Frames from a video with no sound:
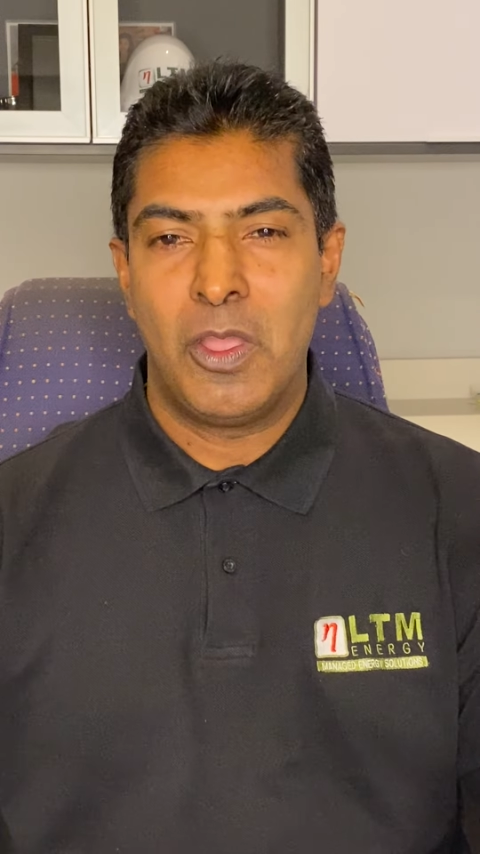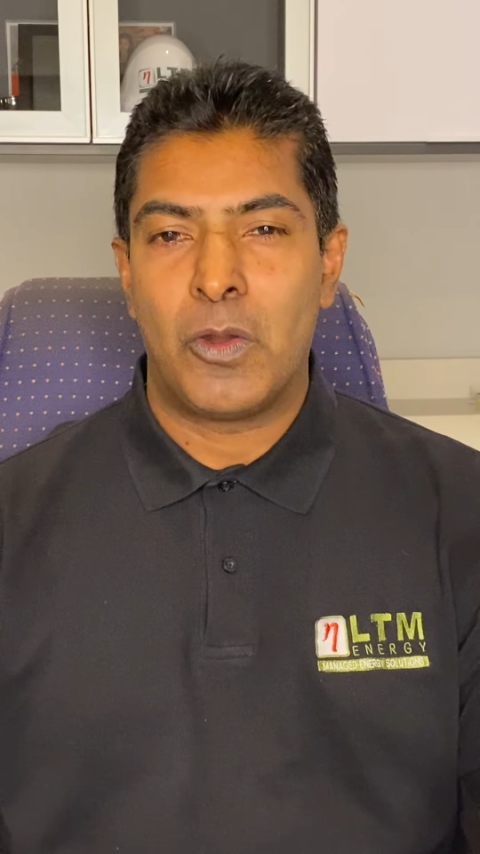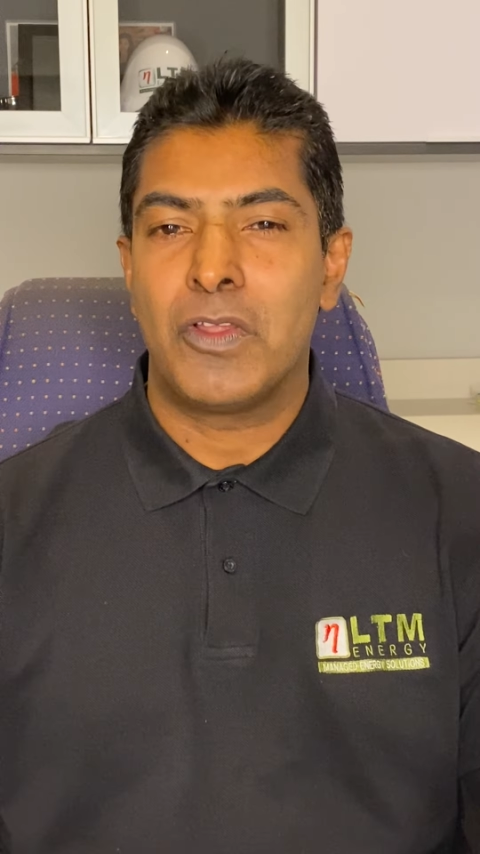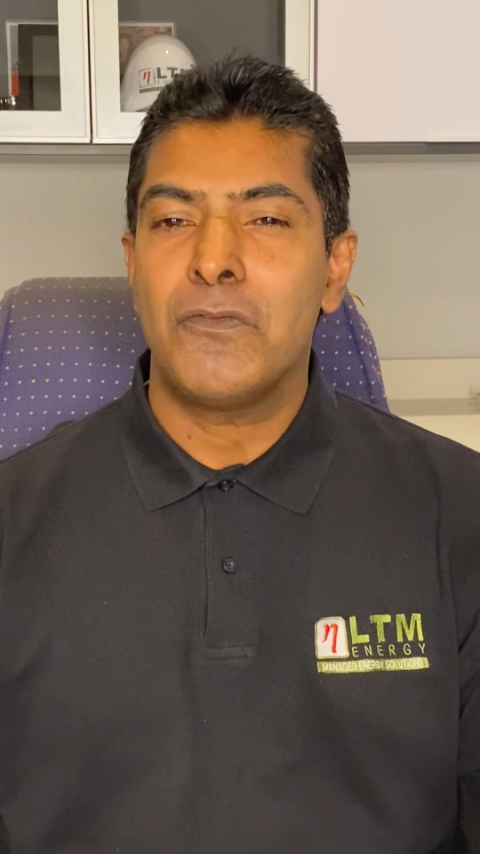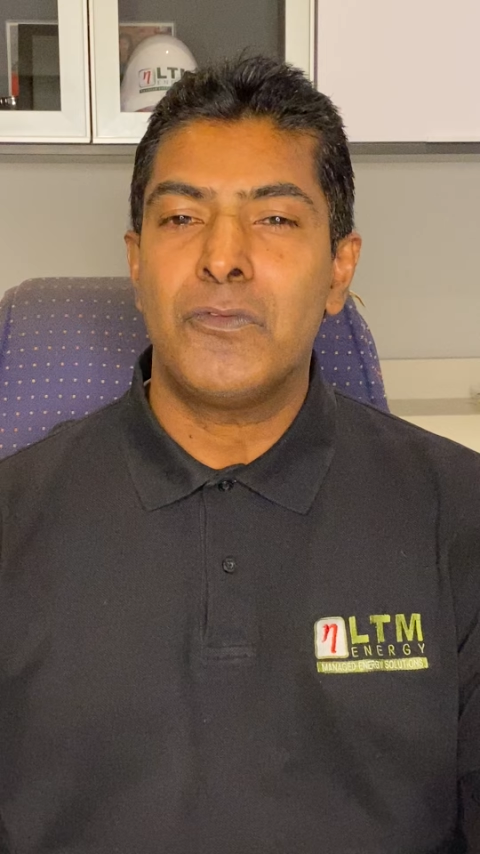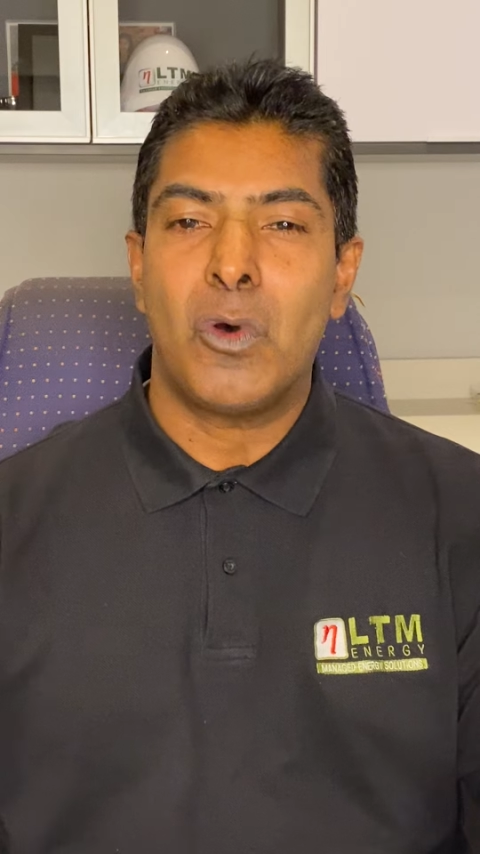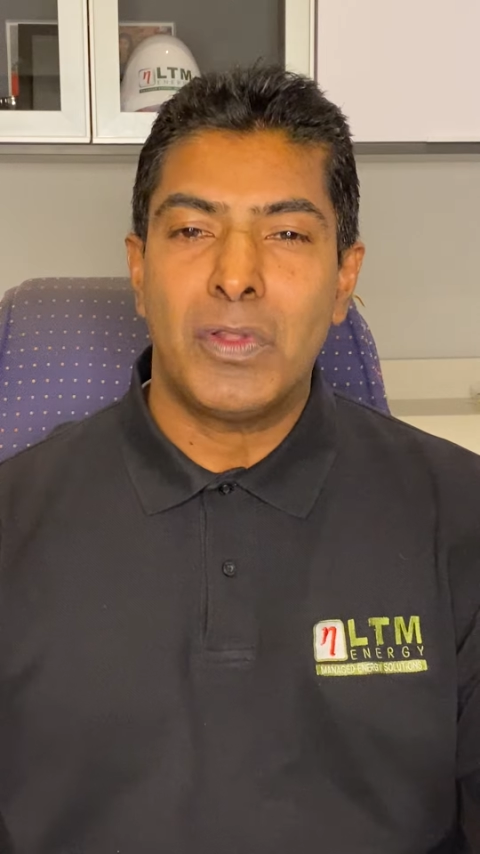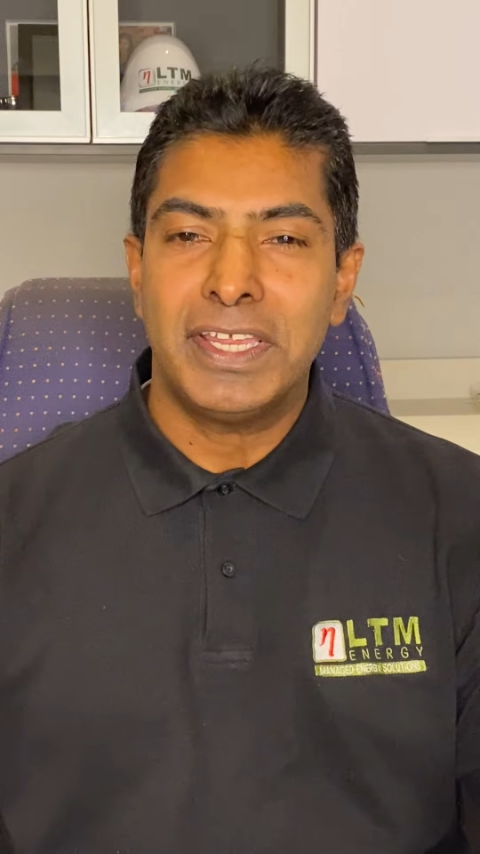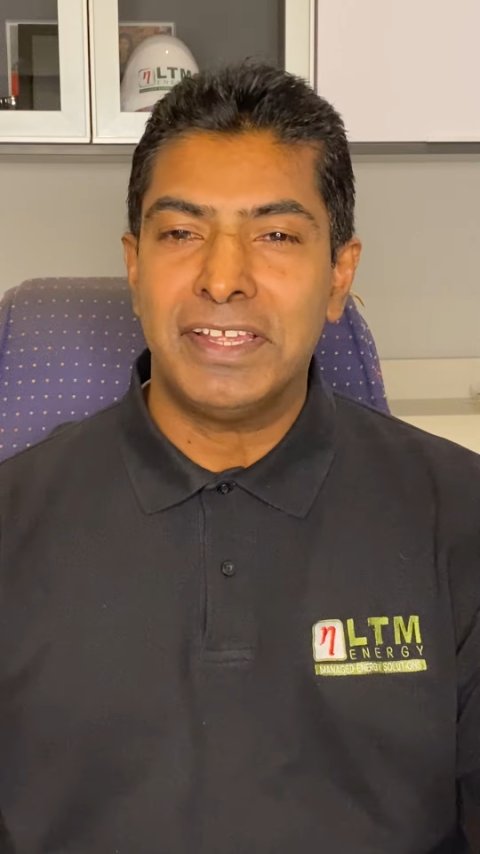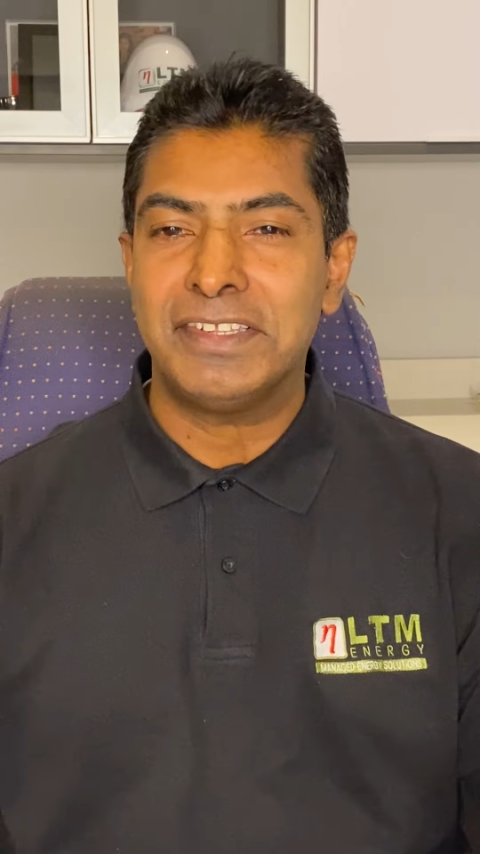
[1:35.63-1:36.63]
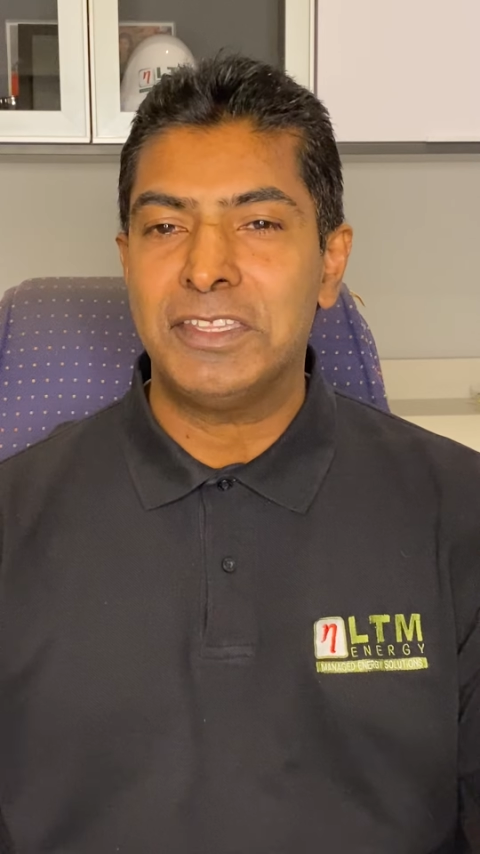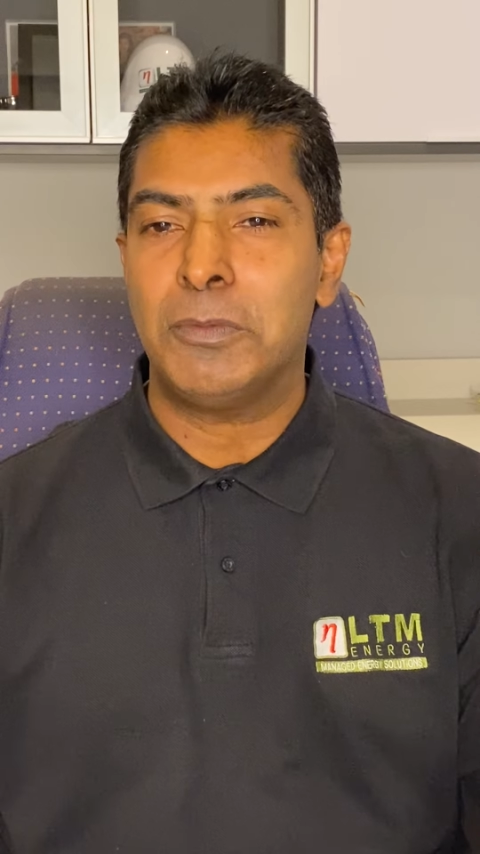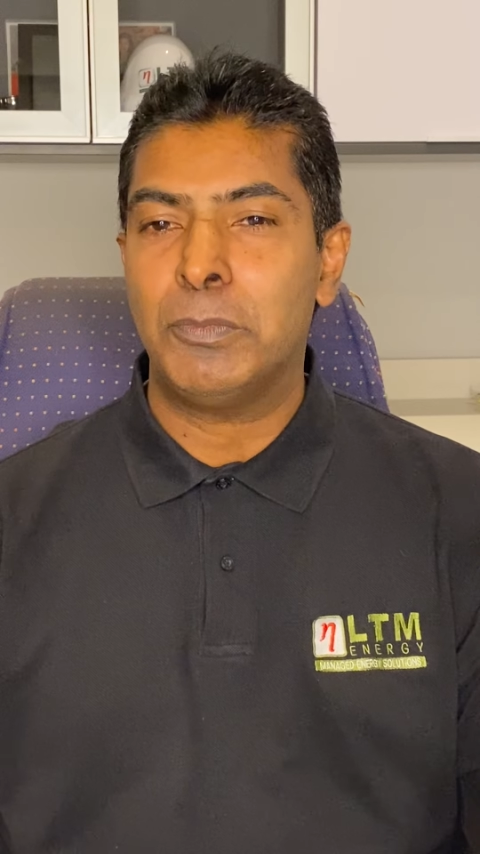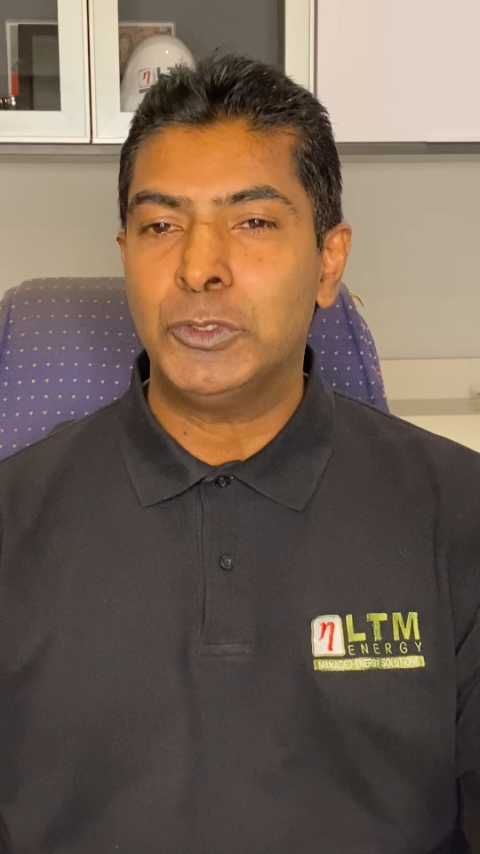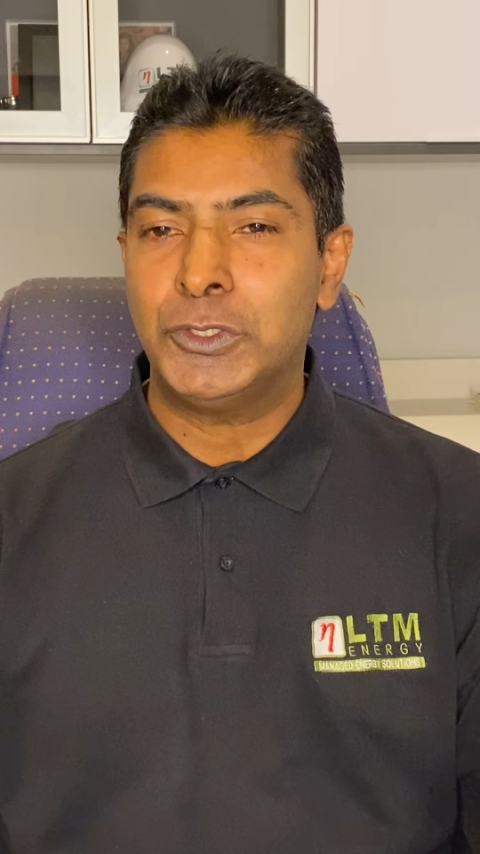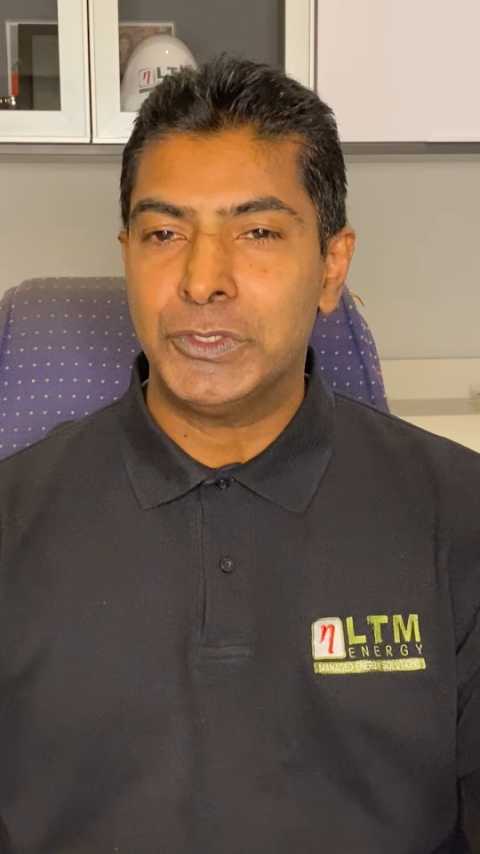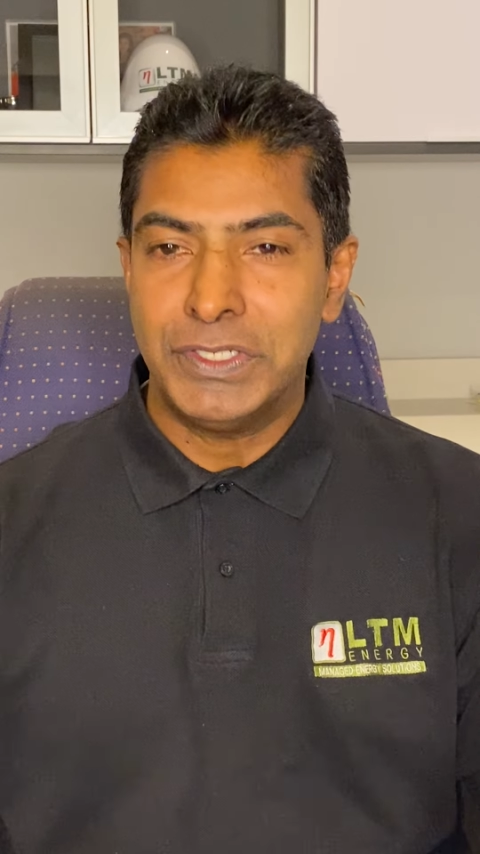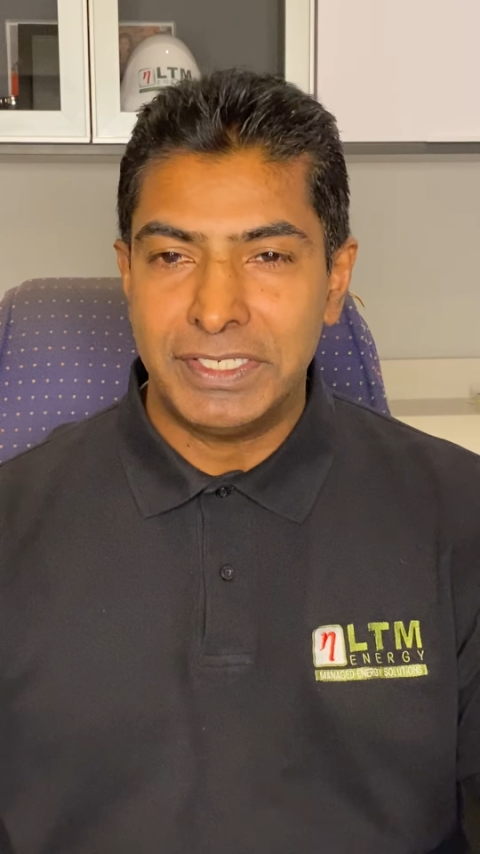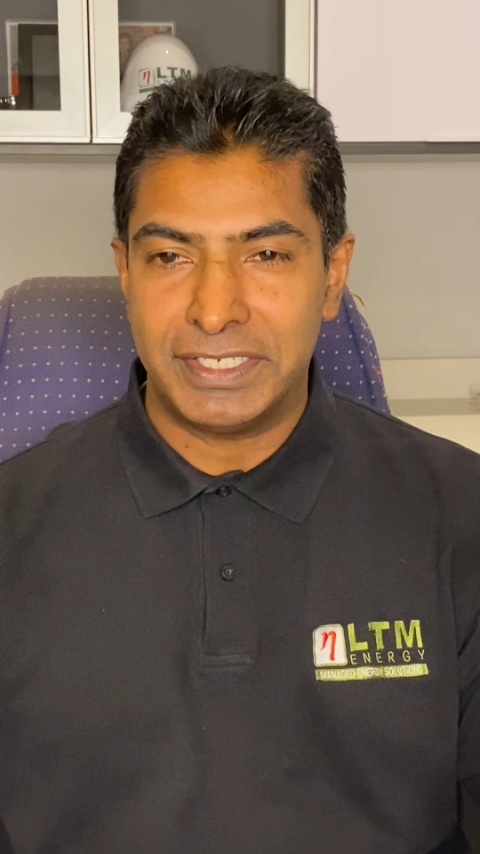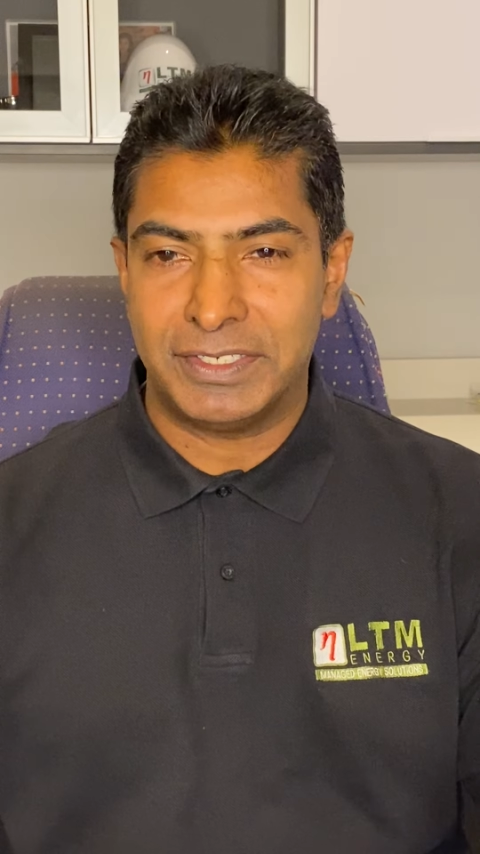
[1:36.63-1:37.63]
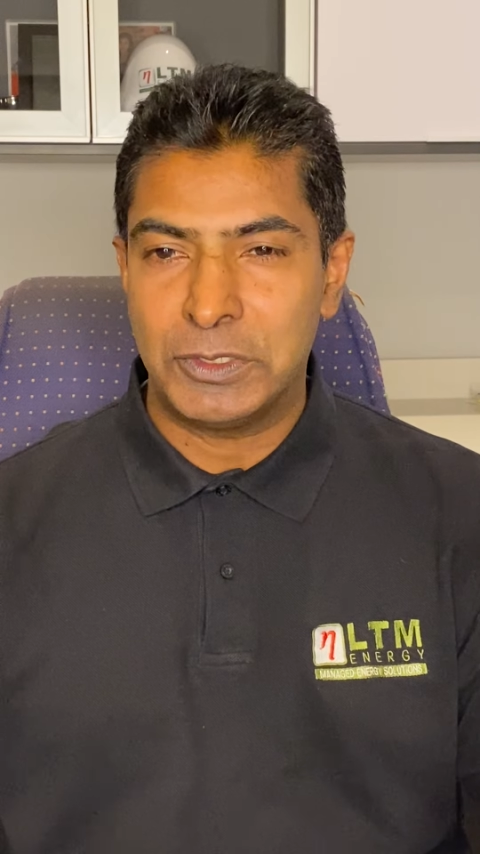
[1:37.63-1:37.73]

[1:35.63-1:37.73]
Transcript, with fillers: on affording us the opportunity